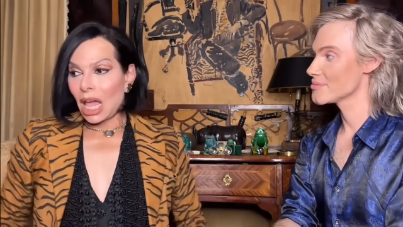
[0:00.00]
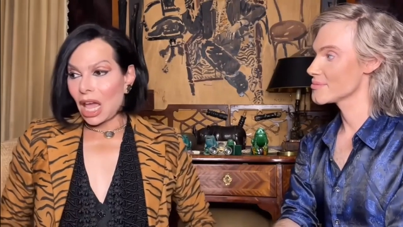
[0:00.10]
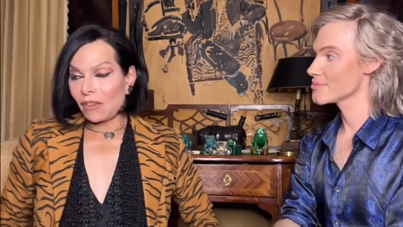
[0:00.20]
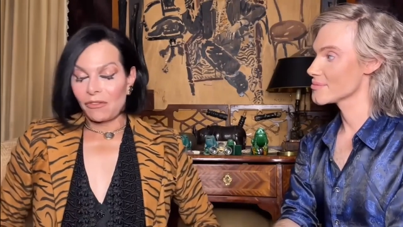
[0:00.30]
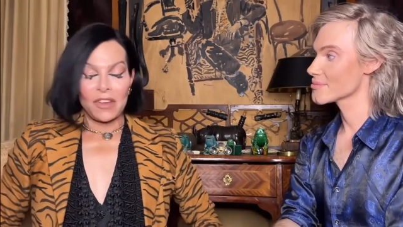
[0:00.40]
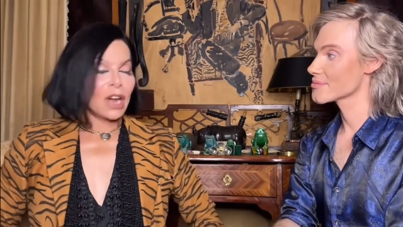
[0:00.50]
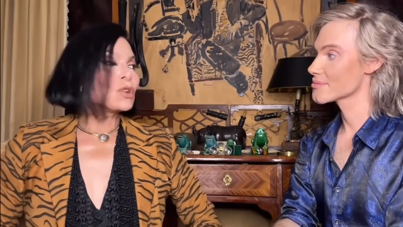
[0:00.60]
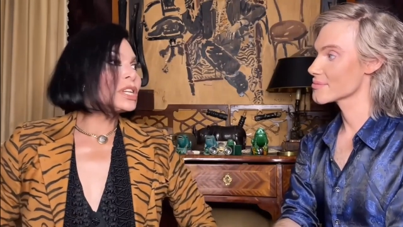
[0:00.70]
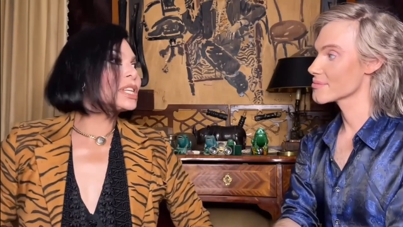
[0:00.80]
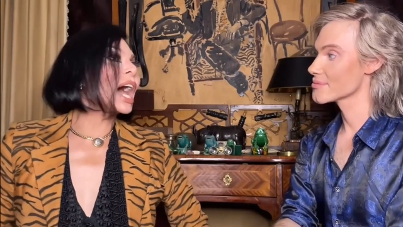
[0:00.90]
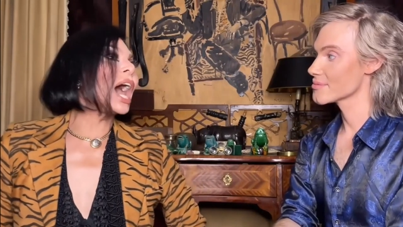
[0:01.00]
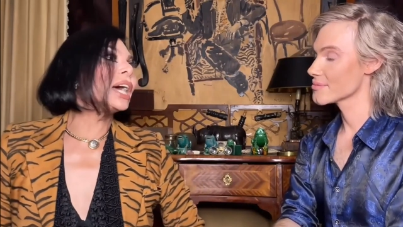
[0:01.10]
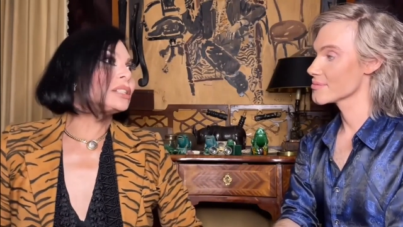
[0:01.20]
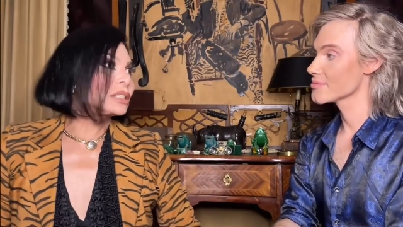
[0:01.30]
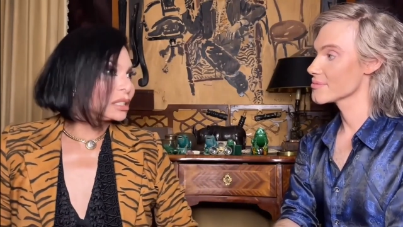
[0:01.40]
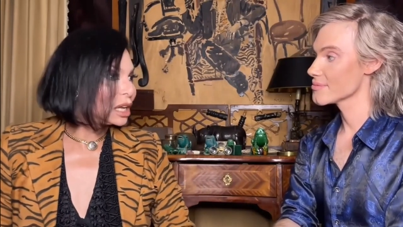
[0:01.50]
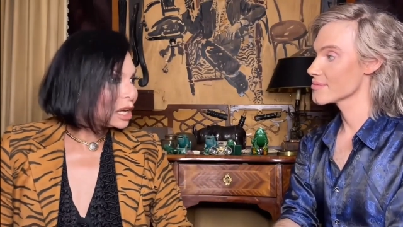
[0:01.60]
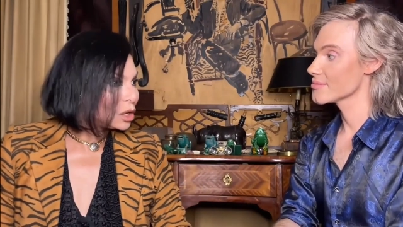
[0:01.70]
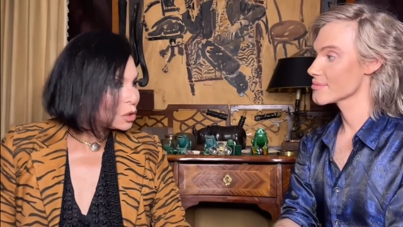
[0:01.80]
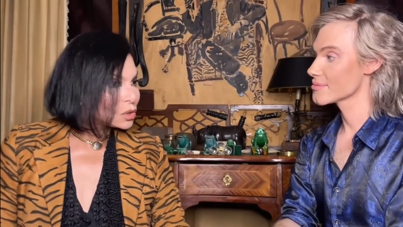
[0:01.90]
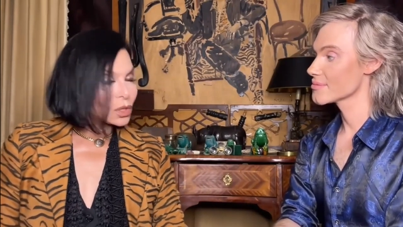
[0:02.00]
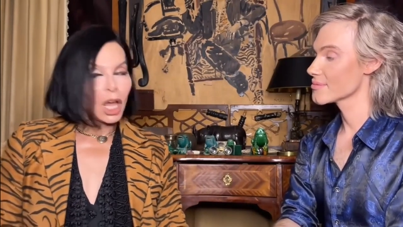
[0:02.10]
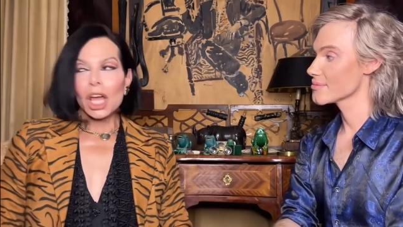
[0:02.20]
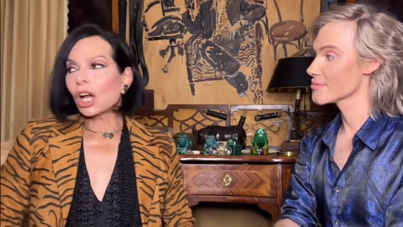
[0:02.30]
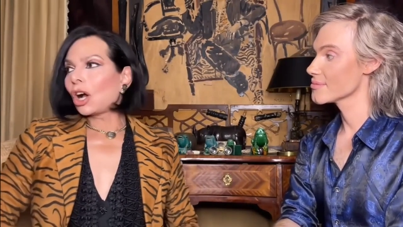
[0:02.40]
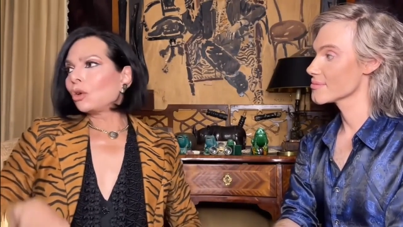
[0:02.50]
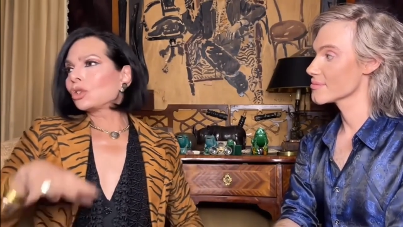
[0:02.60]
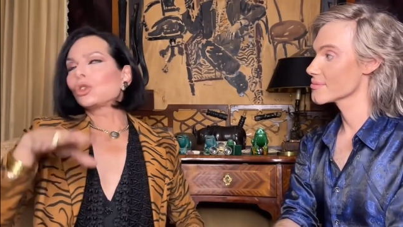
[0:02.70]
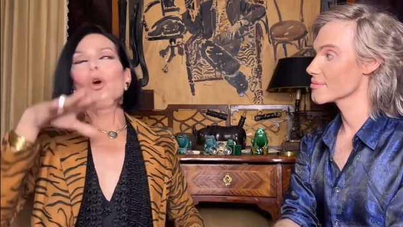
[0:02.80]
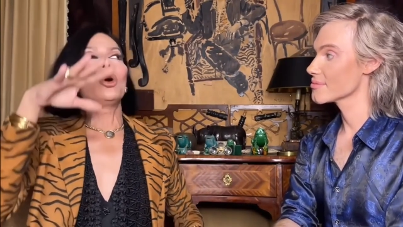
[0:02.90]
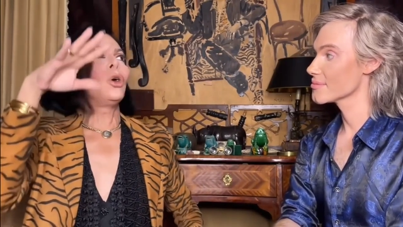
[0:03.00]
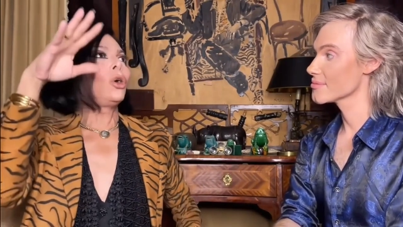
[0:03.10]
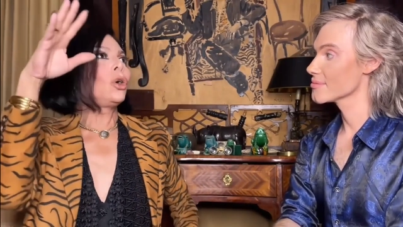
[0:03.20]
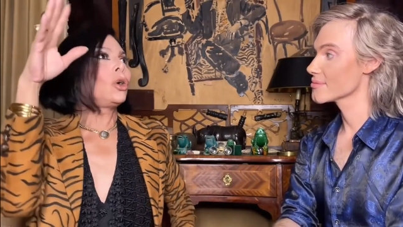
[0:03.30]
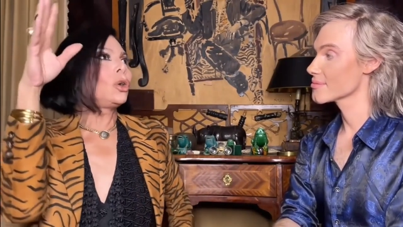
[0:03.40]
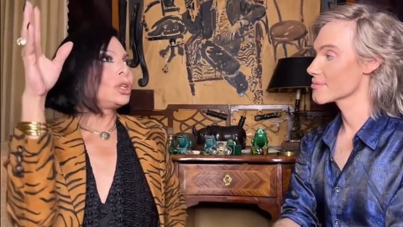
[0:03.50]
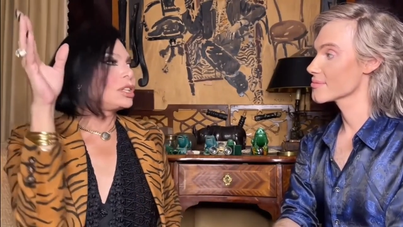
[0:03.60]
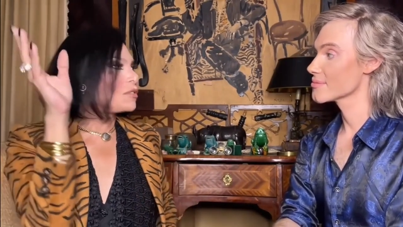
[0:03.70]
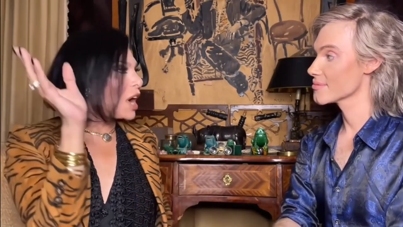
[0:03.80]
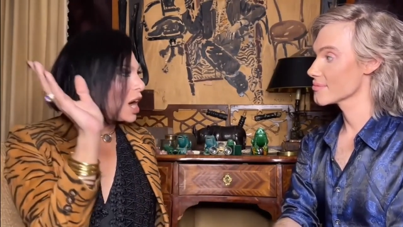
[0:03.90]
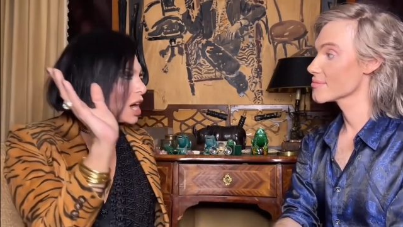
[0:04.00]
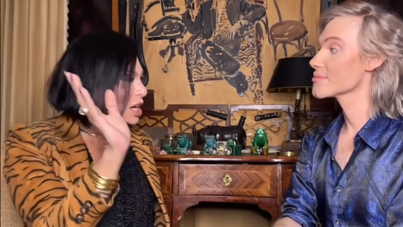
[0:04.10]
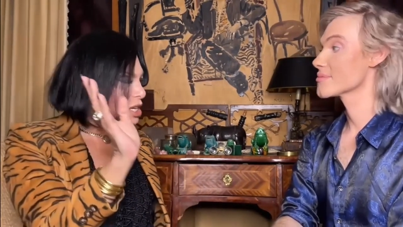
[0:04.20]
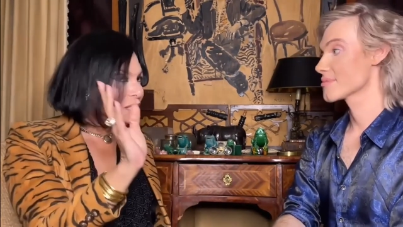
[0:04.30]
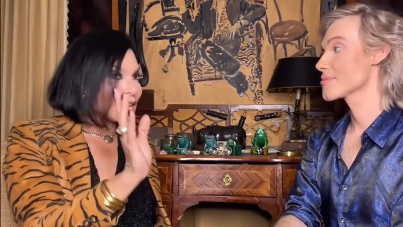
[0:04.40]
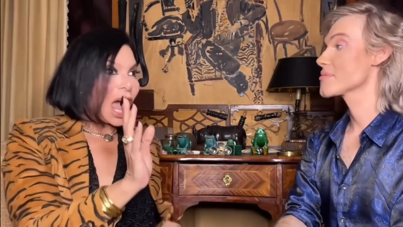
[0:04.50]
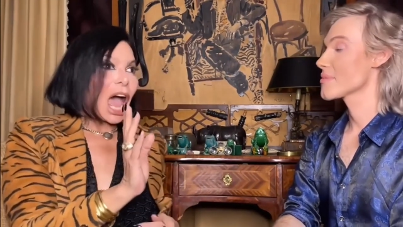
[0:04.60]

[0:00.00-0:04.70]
Speaker 1: have very tight clothes, goes all divines,